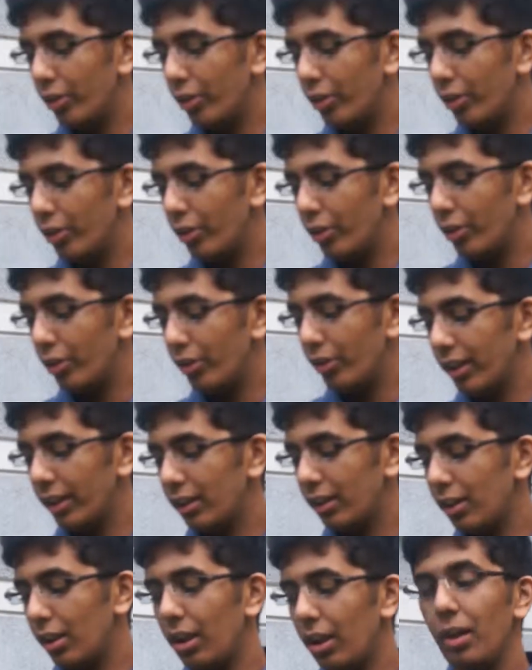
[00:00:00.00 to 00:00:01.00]
curriculum
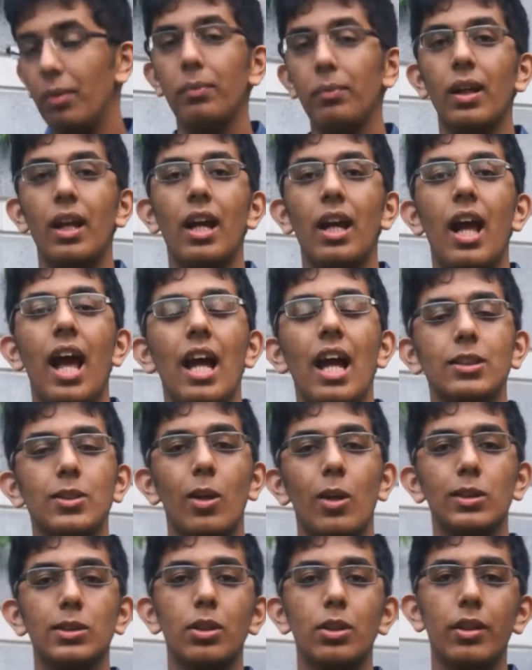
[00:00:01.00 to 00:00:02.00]
has also
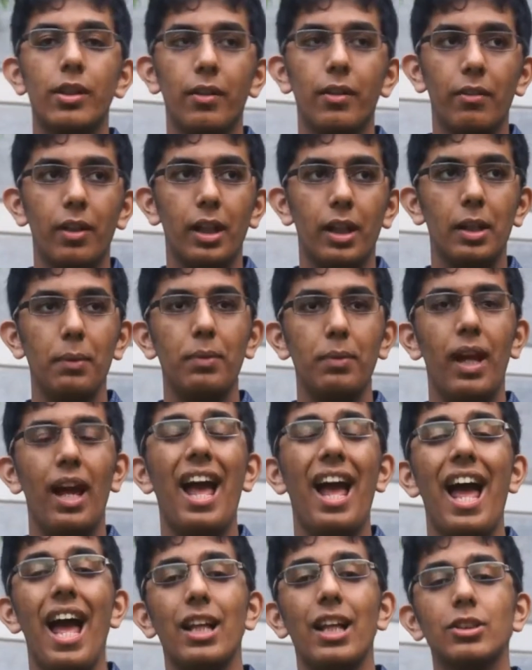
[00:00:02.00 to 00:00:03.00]
developed the
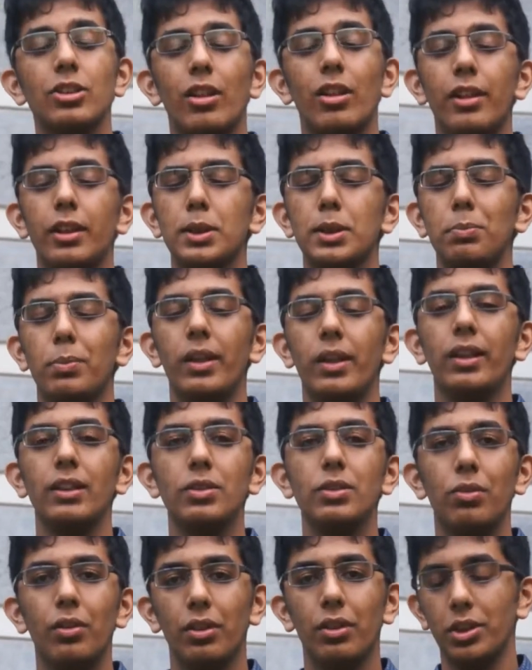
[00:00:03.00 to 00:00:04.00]
hands-on experience for the
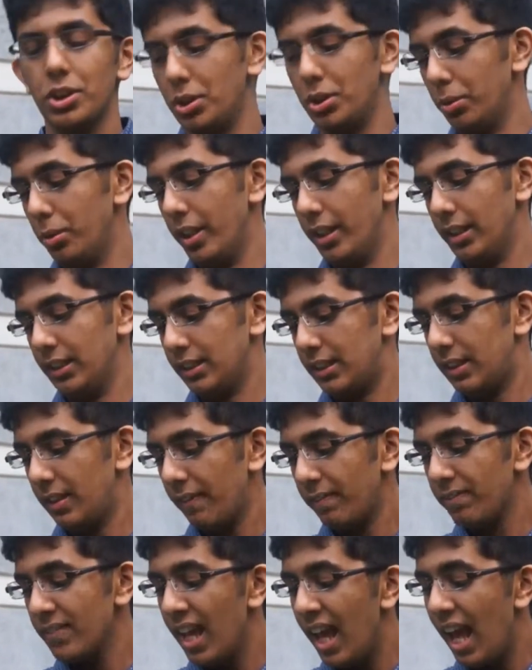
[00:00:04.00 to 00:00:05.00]
students.
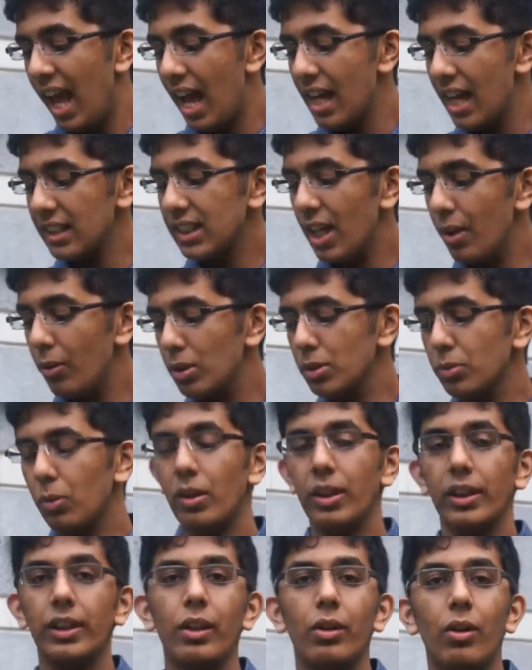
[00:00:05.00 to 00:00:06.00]
As I was working
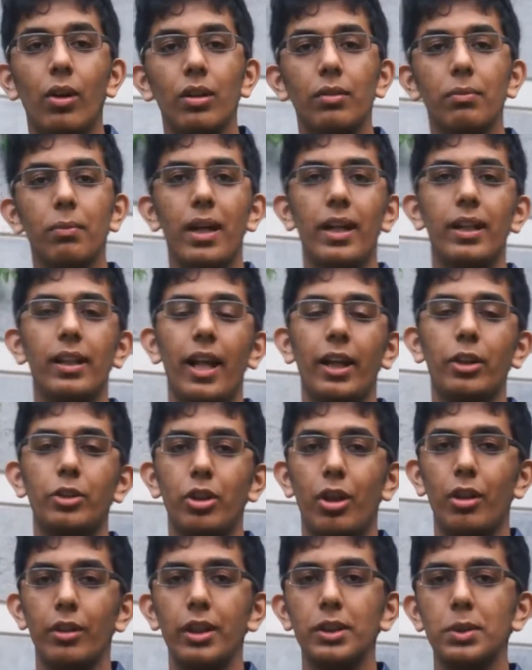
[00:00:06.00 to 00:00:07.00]
on my electronics
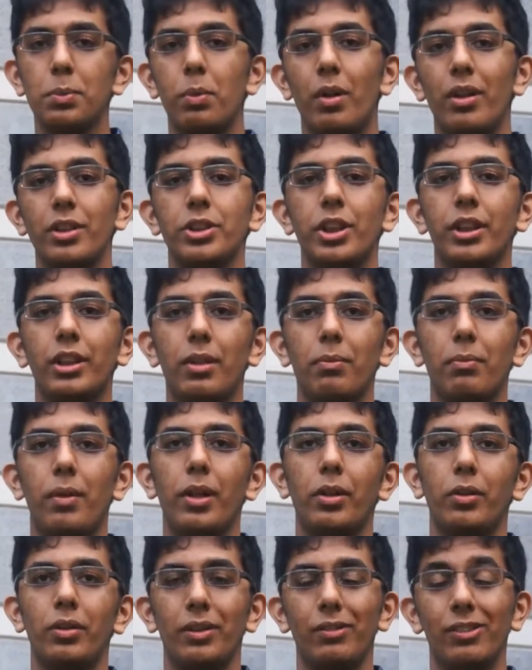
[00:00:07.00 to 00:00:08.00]
project in my
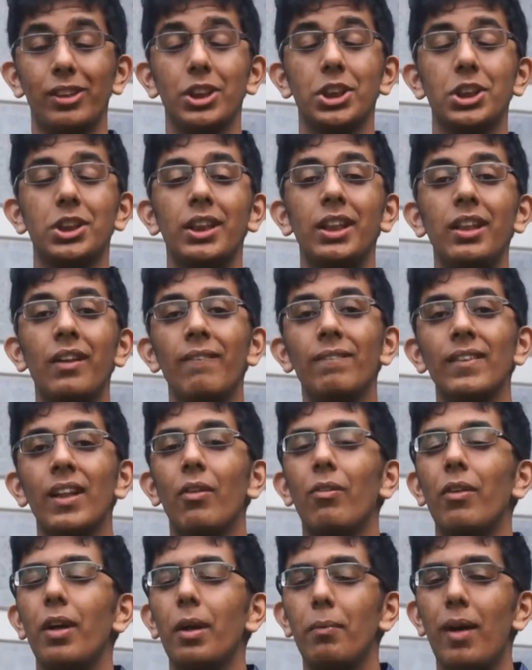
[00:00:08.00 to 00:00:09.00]
university, whereby
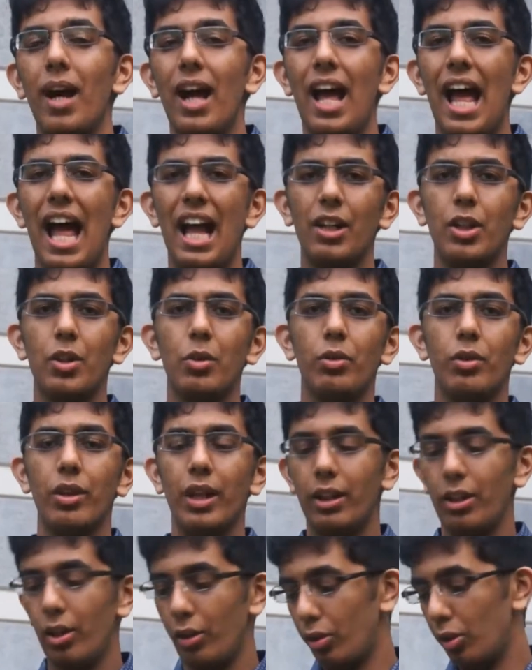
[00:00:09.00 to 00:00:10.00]
I had to create a
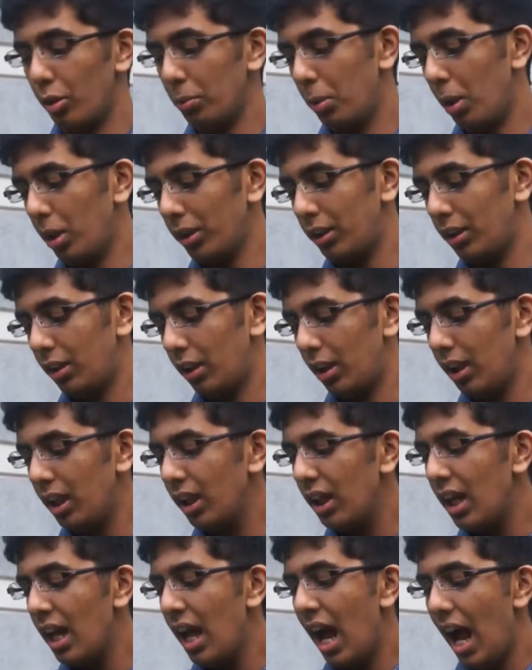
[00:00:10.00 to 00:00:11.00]
robot car, I
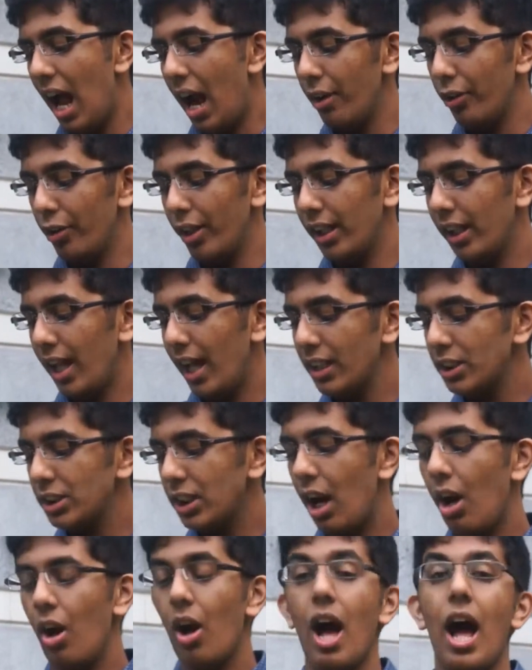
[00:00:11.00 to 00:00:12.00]
realized how
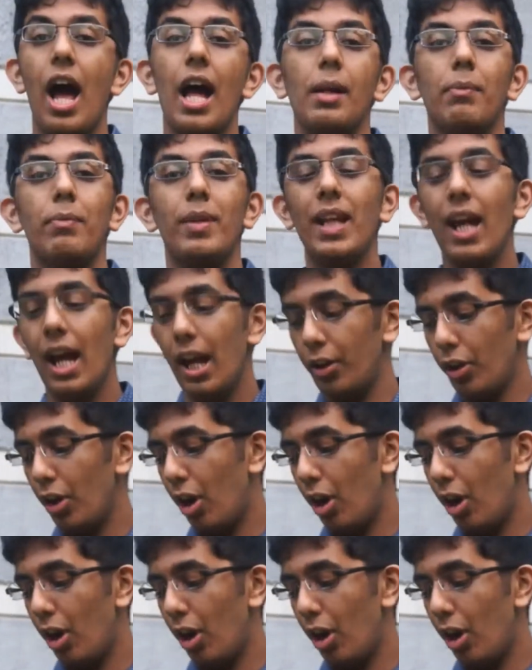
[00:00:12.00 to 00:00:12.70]
IB had not